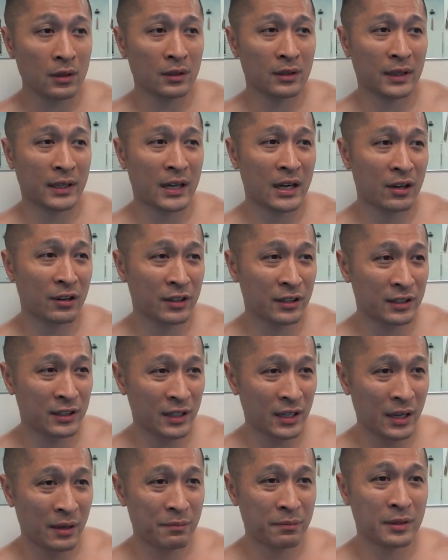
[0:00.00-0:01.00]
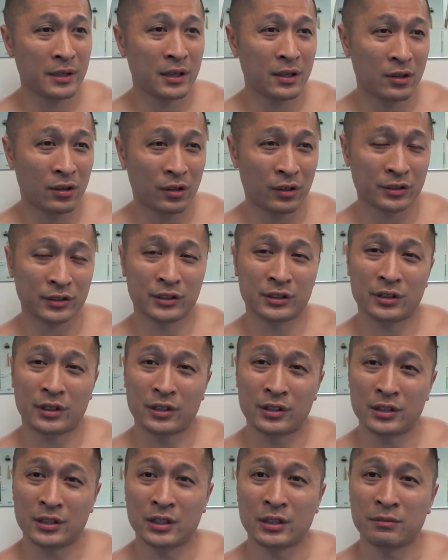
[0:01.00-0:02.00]
like how could the NBA All Star
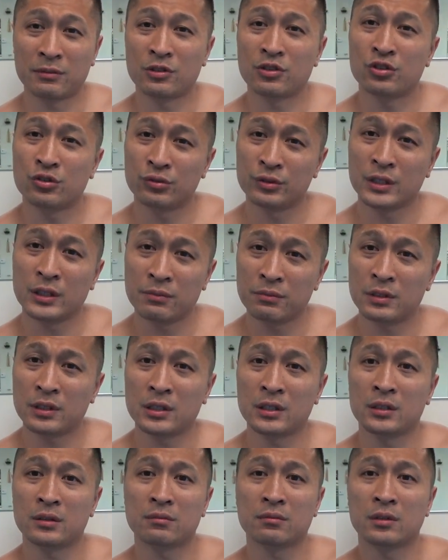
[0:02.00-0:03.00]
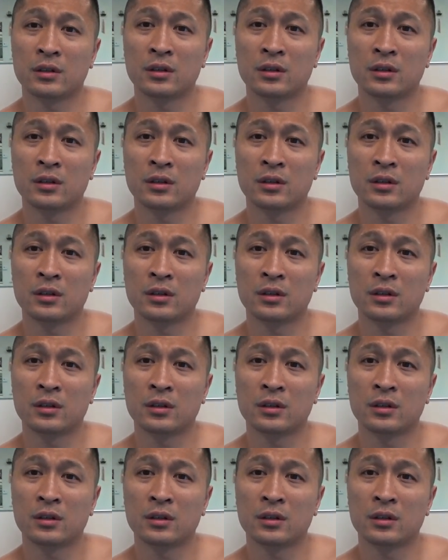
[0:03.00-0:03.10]
team, the dream team,